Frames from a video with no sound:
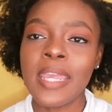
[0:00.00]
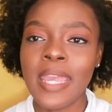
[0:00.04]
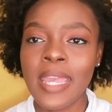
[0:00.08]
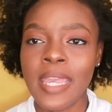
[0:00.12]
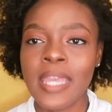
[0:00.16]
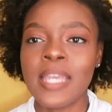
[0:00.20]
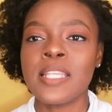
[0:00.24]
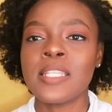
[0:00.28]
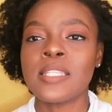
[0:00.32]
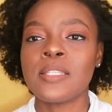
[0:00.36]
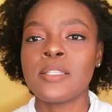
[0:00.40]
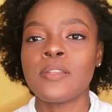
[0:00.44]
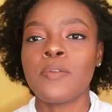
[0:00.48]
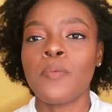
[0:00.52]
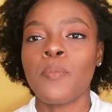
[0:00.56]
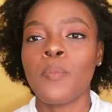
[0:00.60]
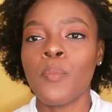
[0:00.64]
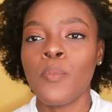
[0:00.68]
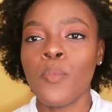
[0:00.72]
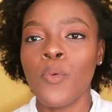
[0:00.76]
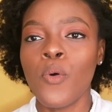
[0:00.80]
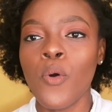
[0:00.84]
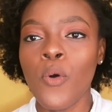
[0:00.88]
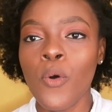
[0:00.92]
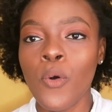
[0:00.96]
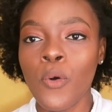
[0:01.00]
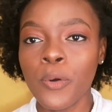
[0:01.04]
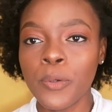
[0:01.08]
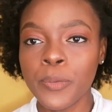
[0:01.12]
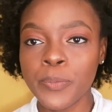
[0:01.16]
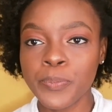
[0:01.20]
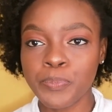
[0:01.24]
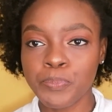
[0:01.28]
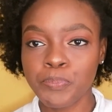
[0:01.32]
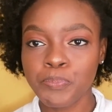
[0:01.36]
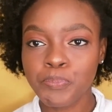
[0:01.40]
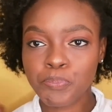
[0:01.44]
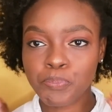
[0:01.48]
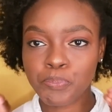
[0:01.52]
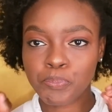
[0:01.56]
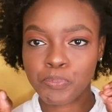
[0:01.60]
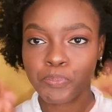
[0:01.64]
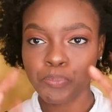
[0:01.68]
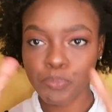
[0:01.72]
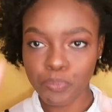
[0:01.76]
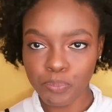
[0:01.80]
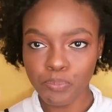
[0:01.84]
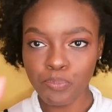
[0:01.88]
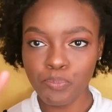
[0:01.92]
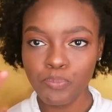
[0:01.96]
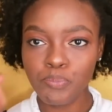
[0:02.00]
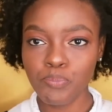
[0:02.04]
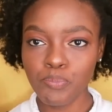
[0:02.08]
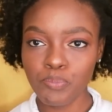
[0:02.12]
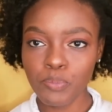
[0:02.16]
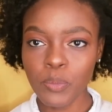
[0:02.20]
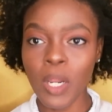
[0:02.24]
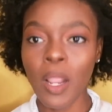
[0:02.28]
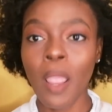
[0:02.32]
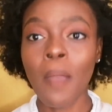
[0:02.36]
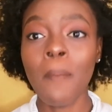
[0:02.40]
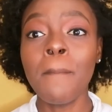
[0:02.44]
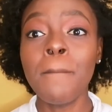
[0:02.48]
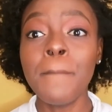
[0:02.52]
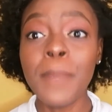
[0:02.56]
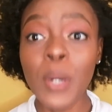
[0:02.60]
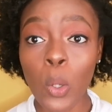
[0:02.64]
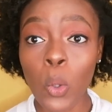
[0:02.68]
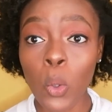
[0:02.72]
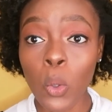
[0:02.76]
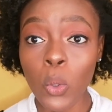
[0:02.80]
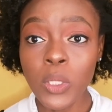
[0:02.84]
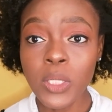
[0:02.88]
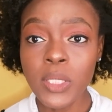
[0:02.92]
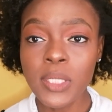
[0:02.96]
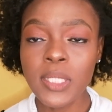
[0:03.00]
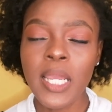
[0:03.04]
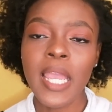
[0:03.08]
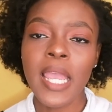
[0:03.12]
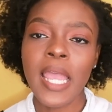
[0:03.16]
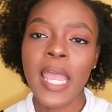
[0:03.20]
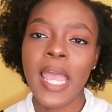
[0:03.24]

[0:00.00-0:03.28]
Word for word: is more bold